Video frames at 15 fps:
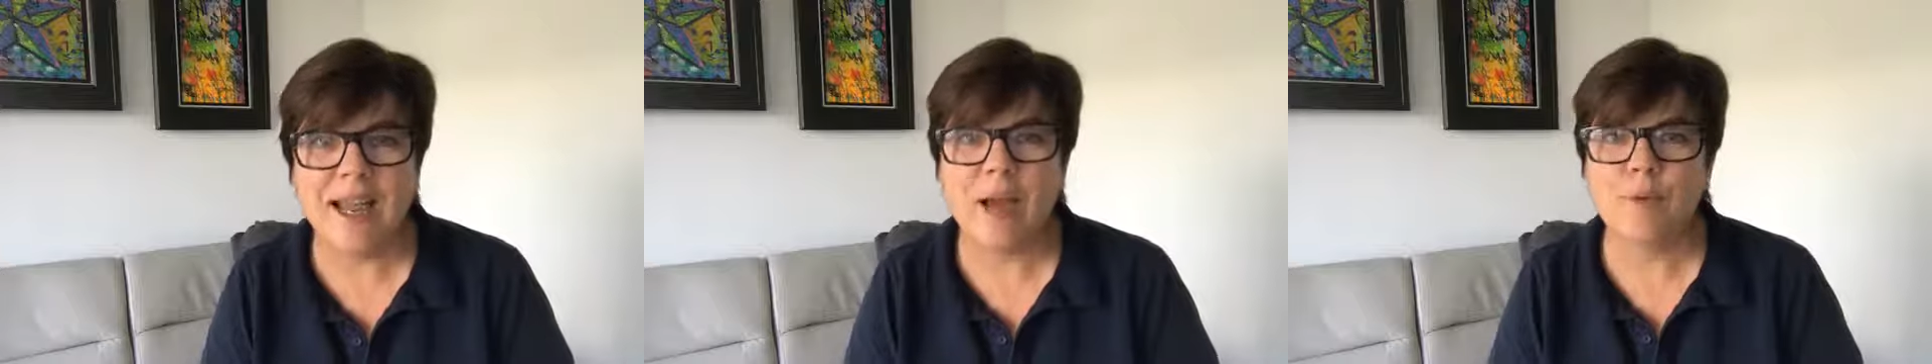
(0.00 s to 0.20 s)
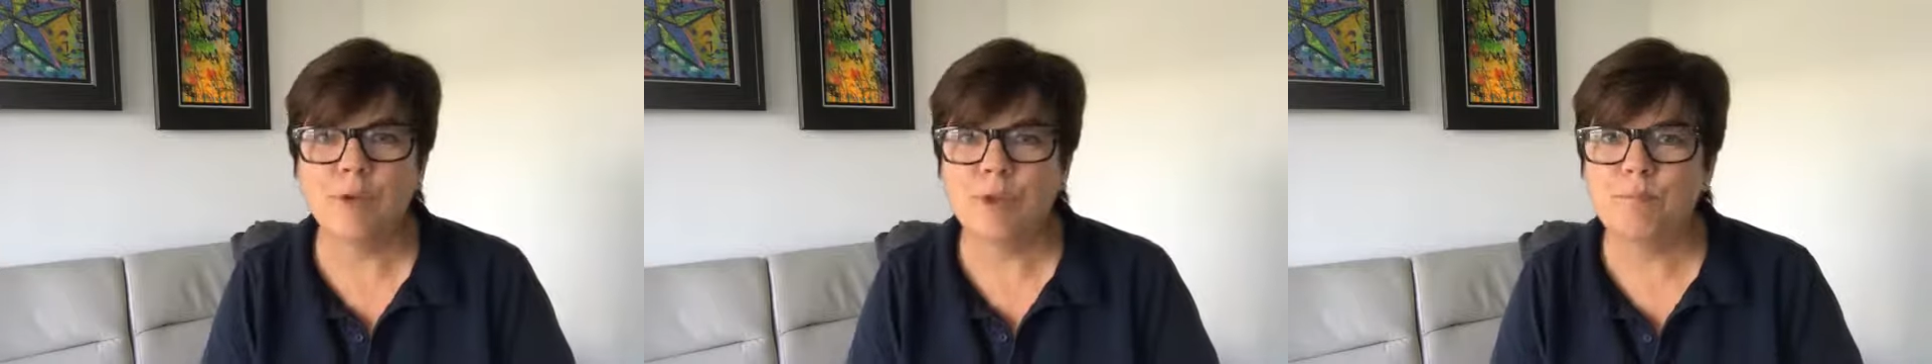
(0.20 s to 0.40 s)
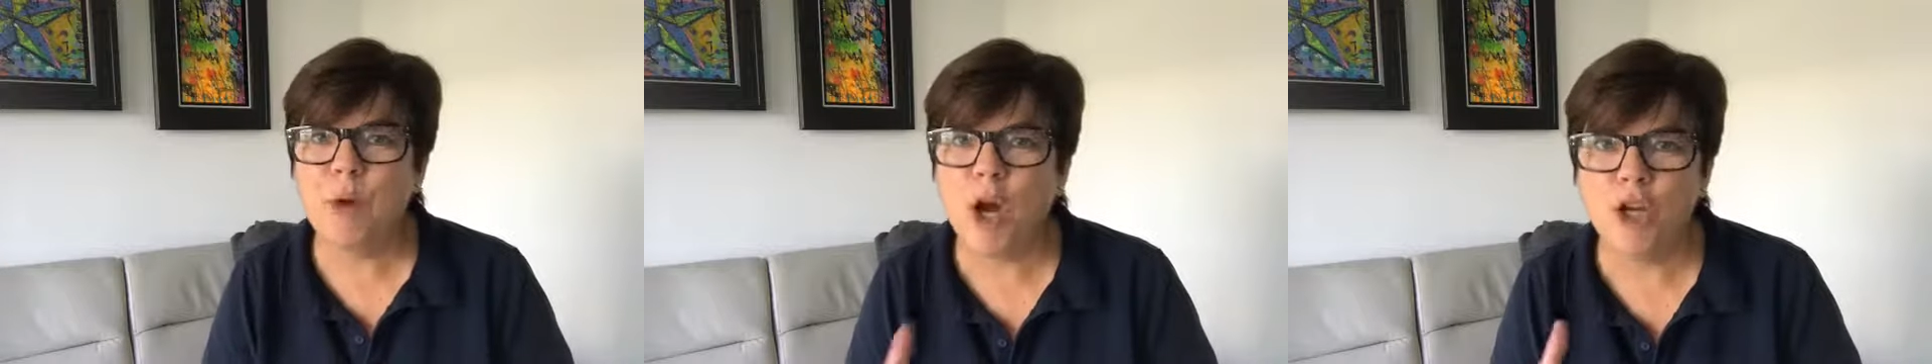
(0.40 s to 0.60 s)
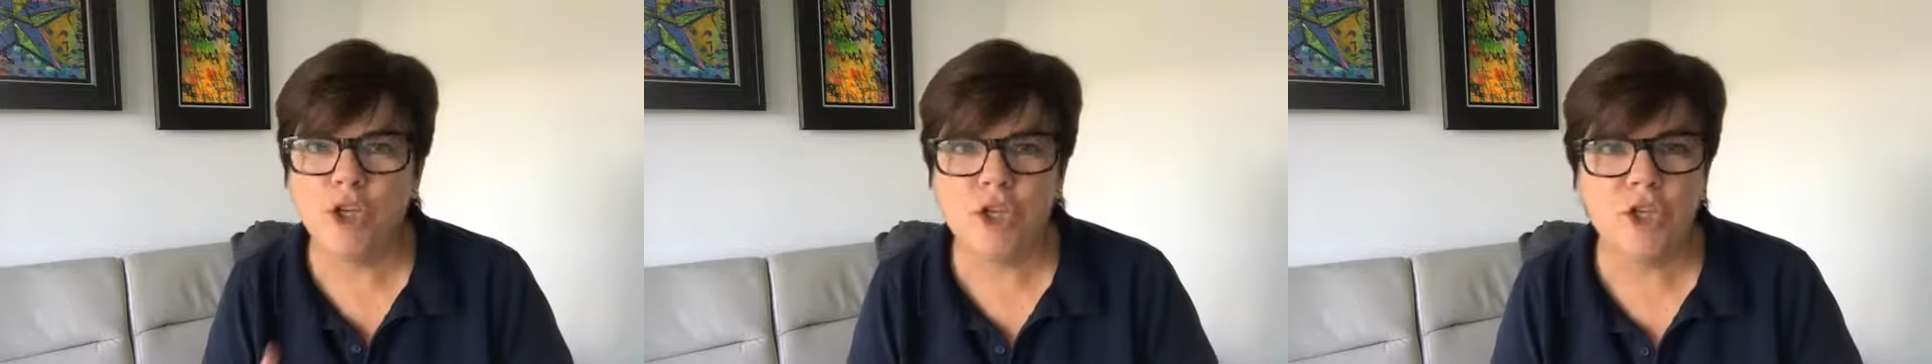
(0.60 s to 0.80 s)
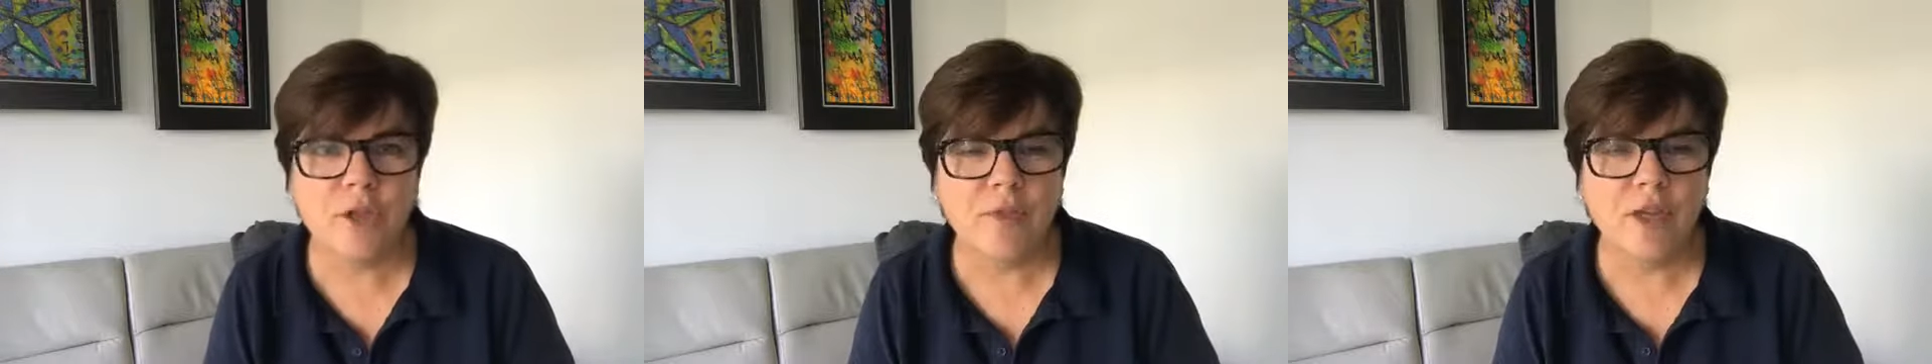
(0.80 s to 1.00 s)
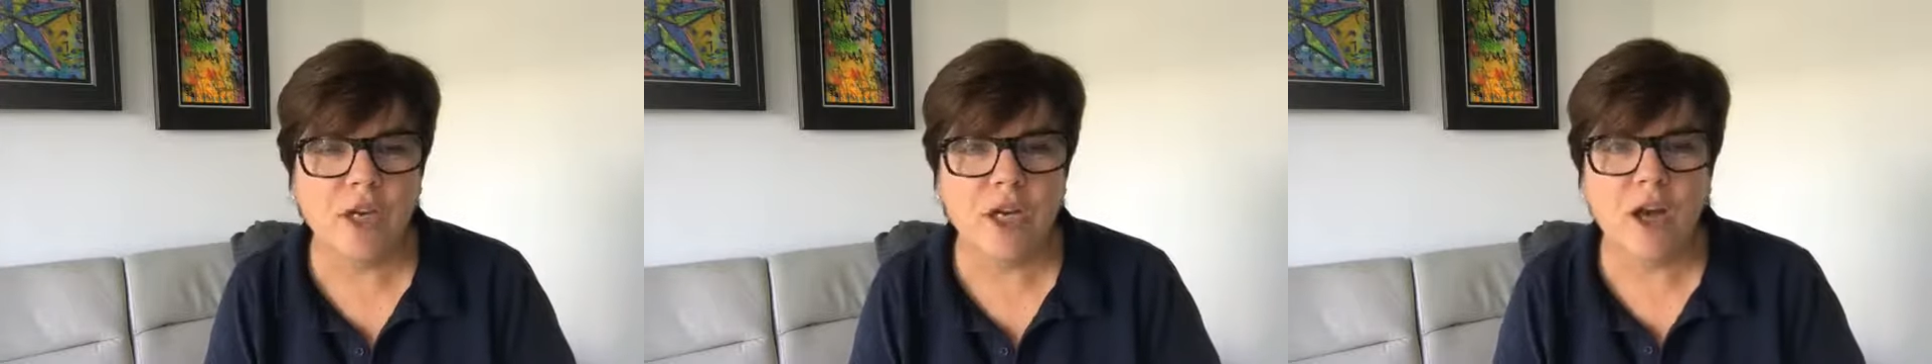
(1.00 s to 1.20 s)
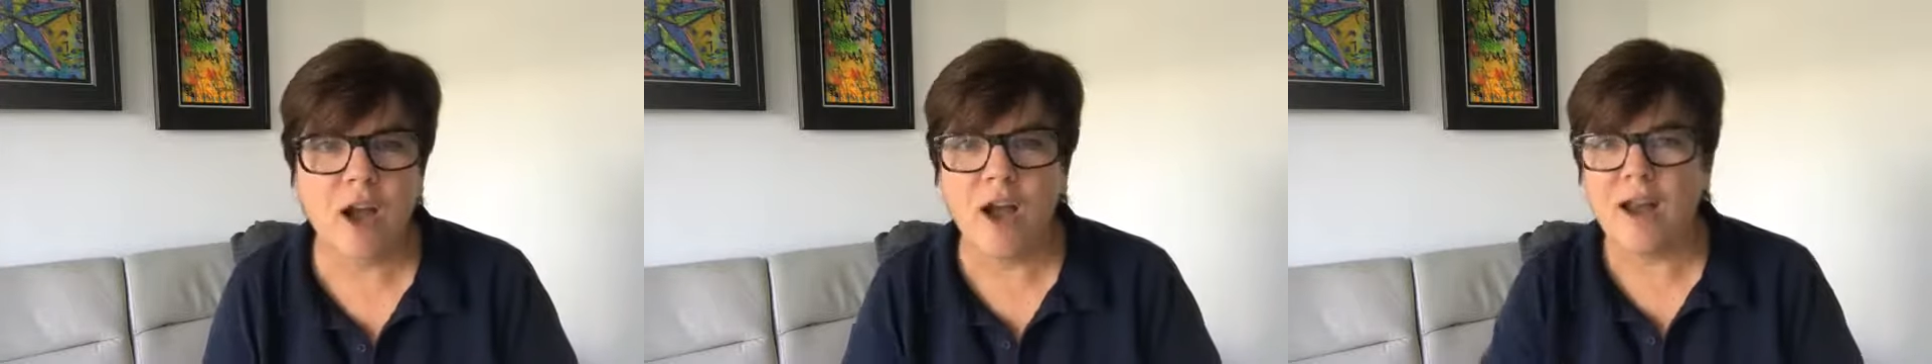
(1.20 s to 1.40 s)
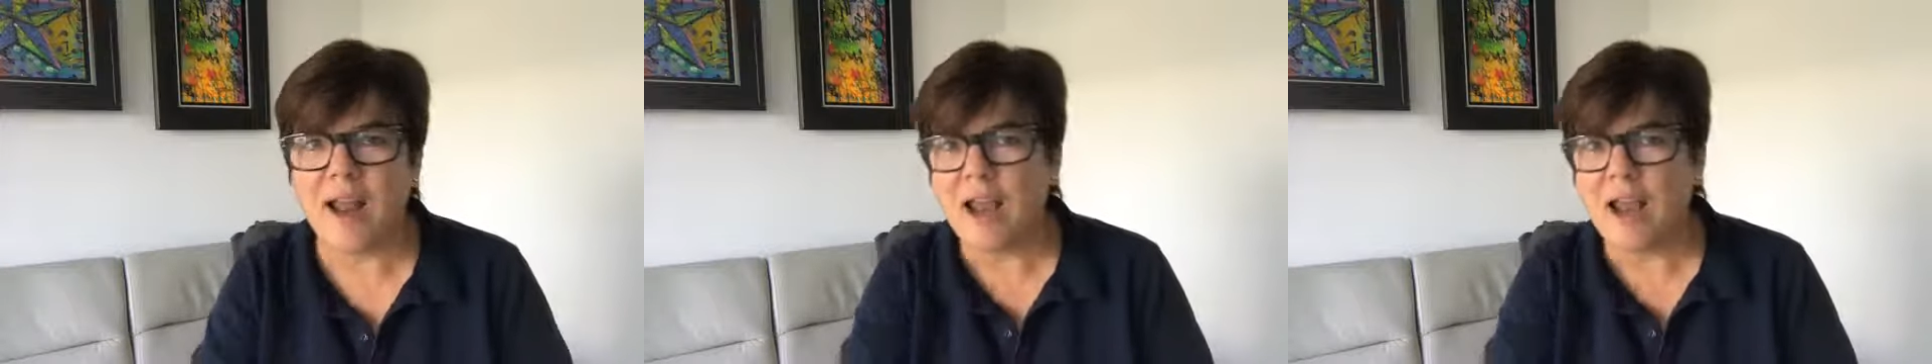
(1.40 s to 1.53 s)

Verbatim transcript: I was punched in the gut.